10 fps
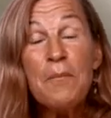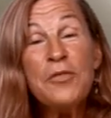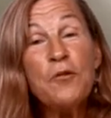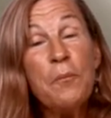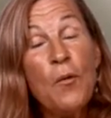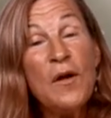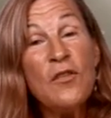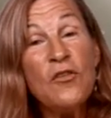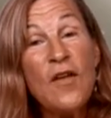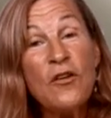But the point
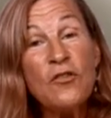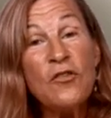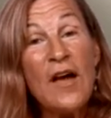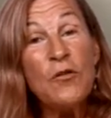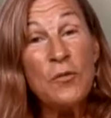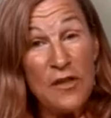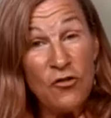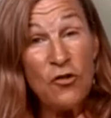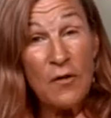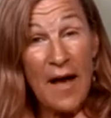of this exercise with these two